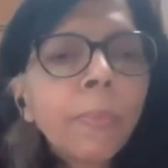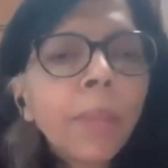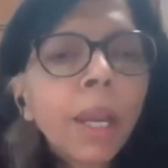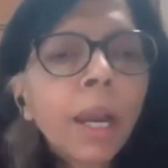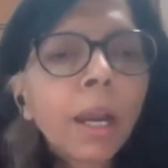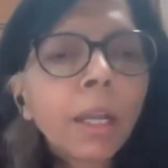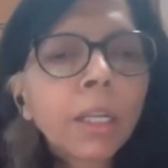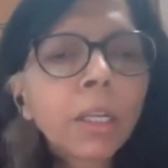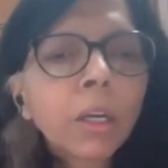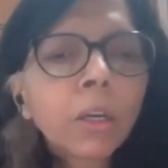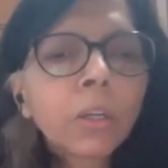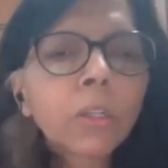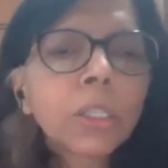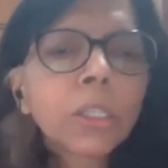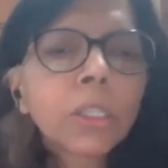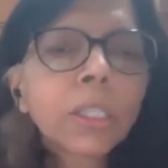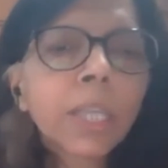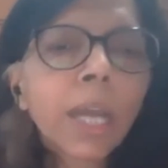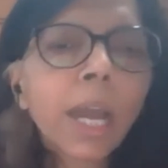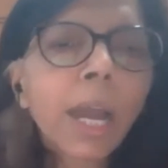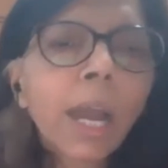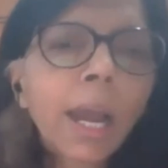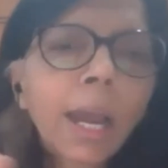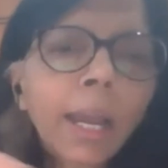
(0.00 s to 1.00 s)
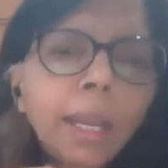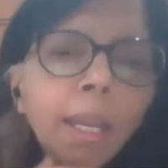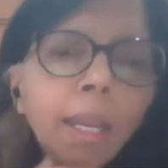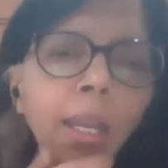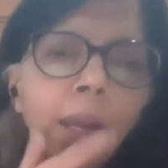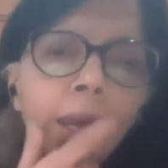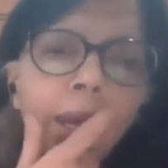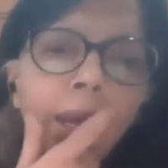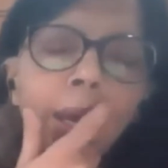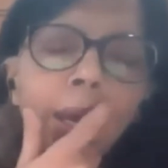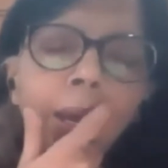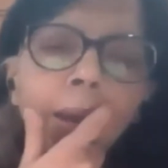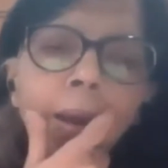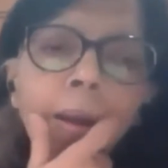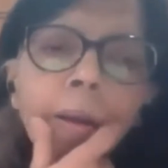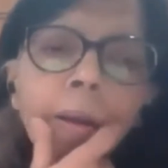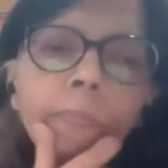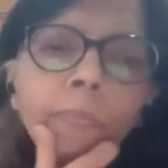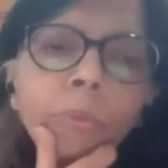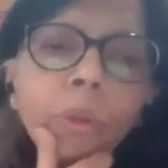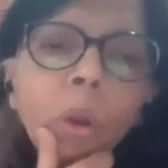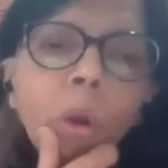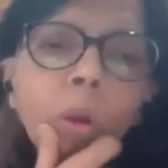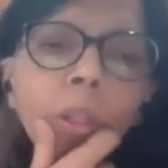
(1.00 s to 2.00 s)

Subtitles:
Dr. Sahay